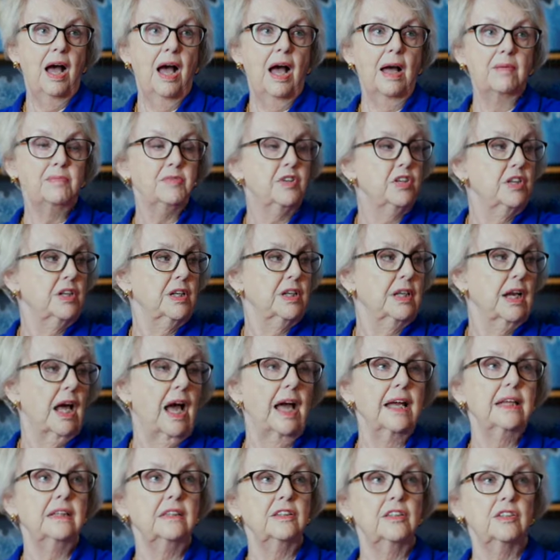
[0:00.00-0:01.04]
I'm good.
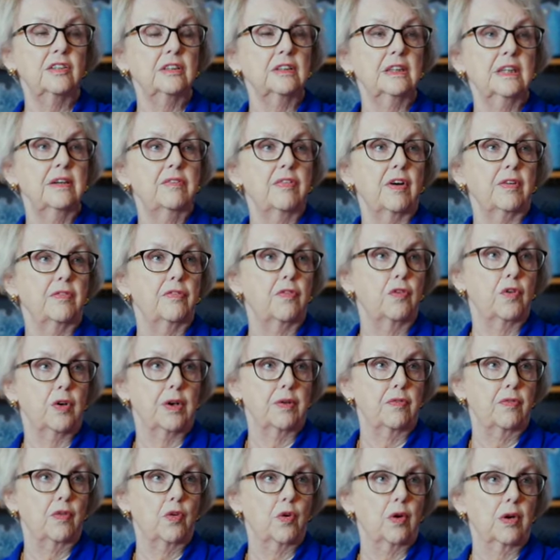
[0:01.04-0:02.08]
You can live on
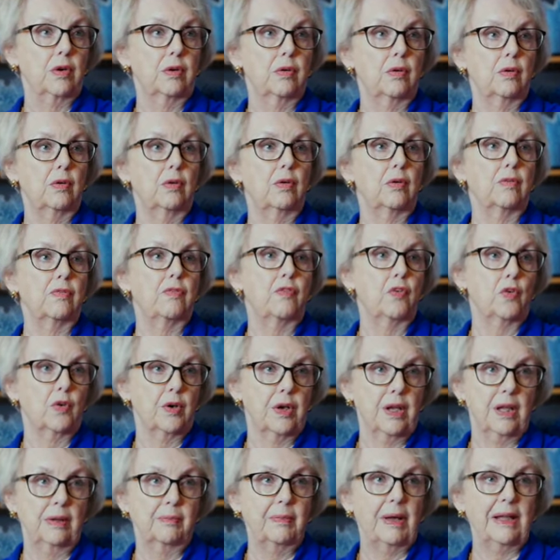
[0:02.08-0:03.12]
44 or
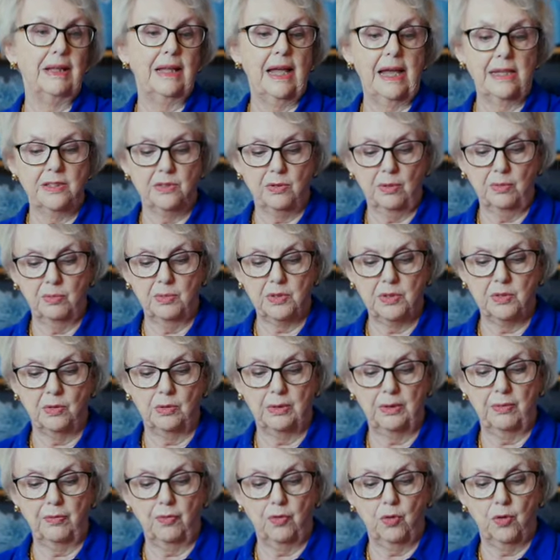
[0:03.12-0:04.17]
40. My last one was
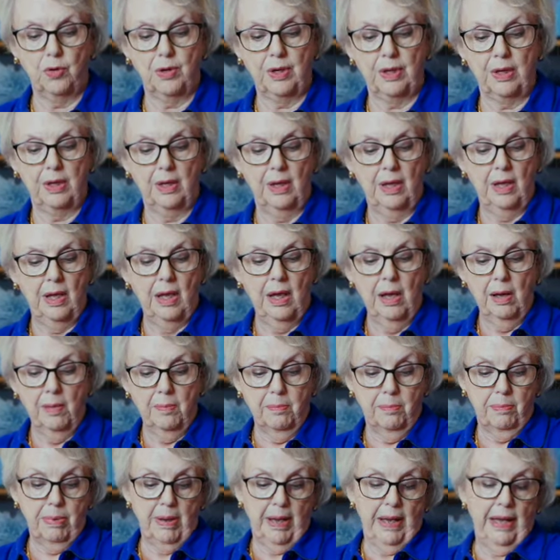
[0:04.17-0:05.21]
only 40,
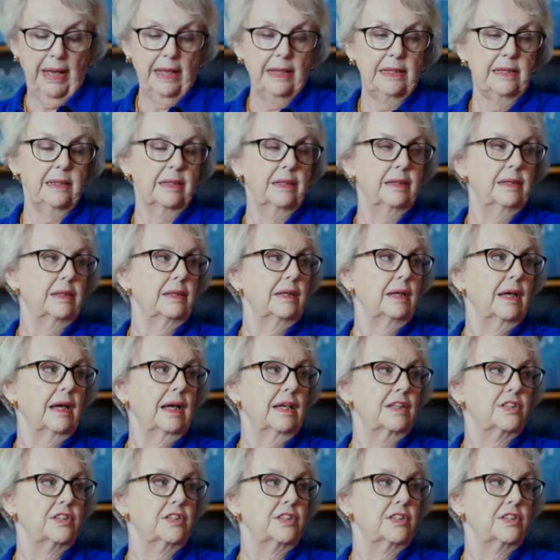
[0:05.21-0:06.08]
but I